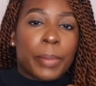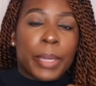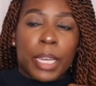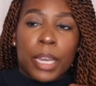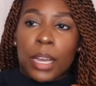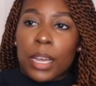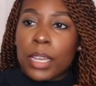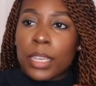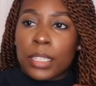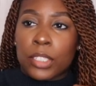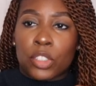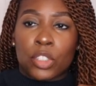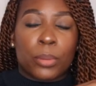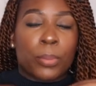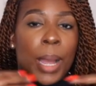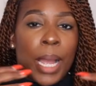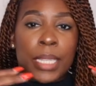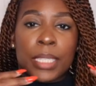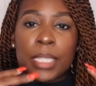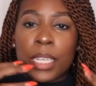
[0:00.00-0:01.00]
because
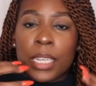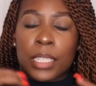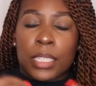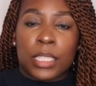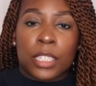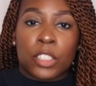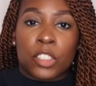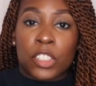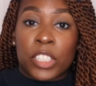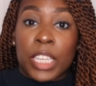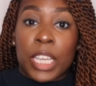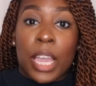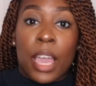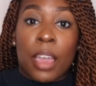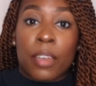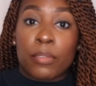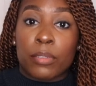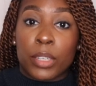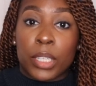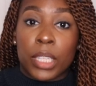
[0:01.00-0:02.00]
your mindset is literally
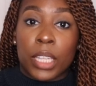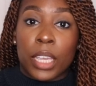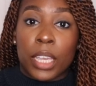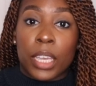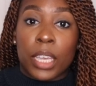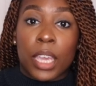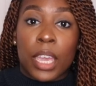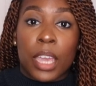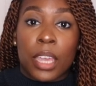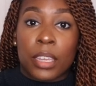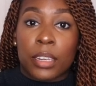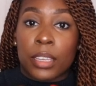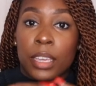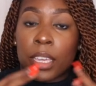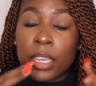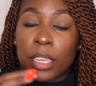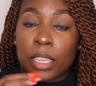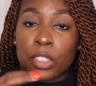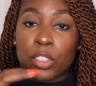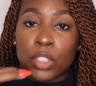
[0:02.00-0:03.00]
everything and
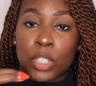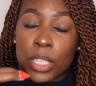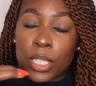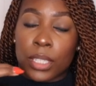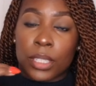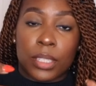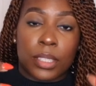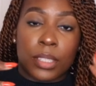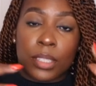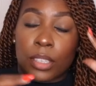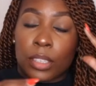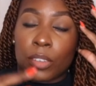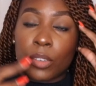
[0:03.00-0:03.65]
it can just